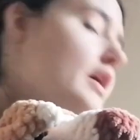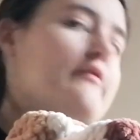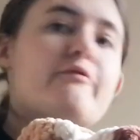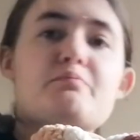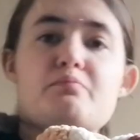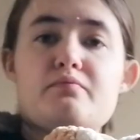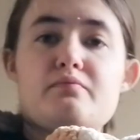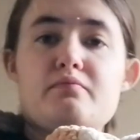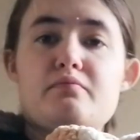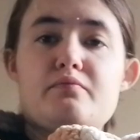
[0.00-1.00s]
I've
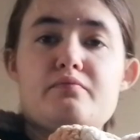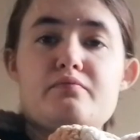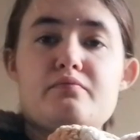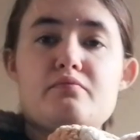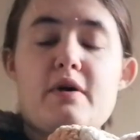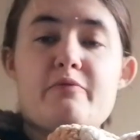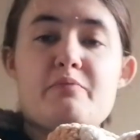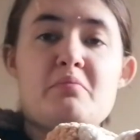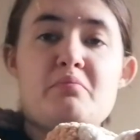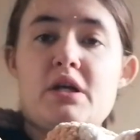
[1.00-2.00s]

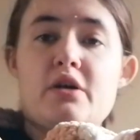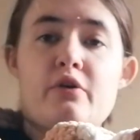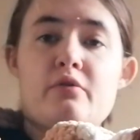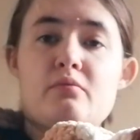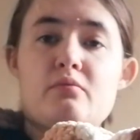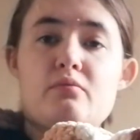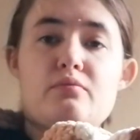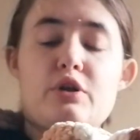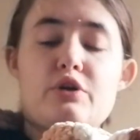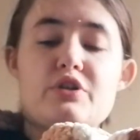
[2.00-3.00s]
made bigger
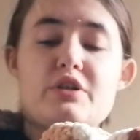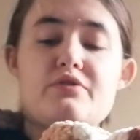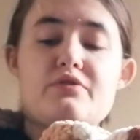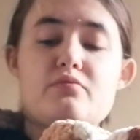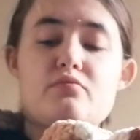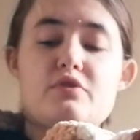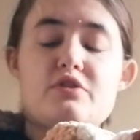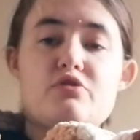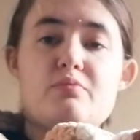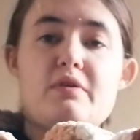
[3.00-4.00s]
plushies.
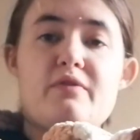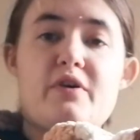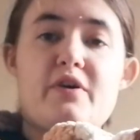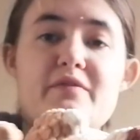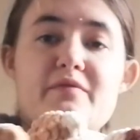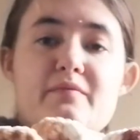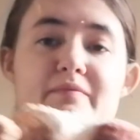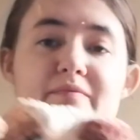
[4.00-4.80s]
This should be fine.